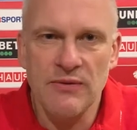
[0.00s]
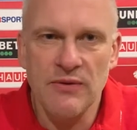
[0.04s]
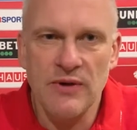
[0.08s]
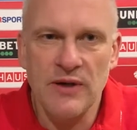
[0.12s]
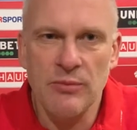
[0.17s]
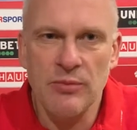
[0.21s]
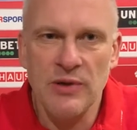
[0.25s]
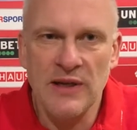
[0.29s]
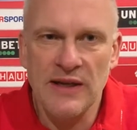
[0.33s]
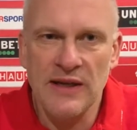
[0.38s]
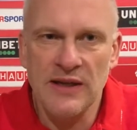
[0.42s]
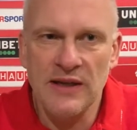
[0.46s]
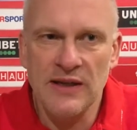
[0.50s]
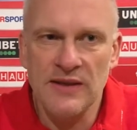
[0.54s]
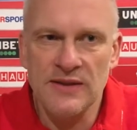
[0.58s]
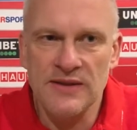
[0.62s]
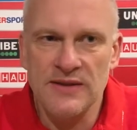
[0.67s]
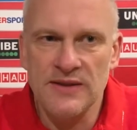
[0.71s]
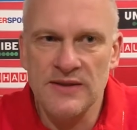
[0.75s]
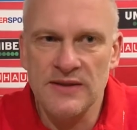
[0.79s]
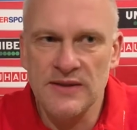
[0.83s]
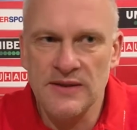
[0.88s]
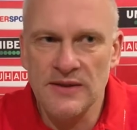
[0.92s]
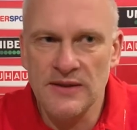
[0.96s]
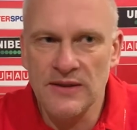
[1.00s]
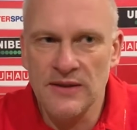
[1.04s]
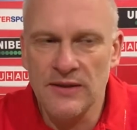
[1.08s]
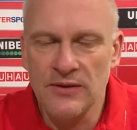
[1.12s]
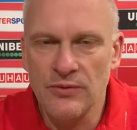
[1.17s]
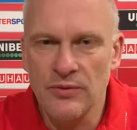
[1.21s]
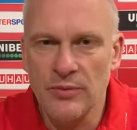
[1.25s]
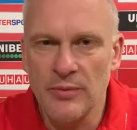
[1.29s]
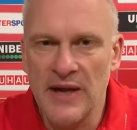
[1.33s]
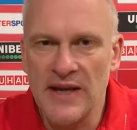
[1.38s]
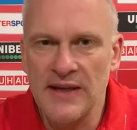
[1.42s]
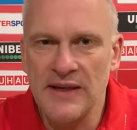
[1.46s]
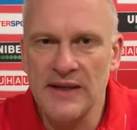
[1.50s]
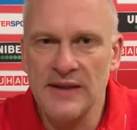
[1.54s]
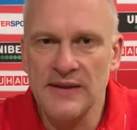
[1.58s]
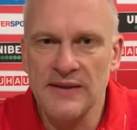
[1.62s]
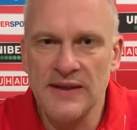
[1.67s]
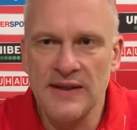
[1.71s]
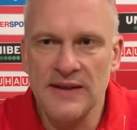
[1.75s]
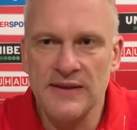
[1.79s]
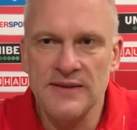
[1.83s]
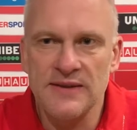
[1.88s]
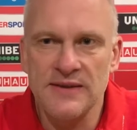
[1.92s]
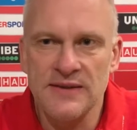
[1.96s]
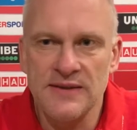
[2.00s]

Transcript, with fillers: We are playing against uh, Romania that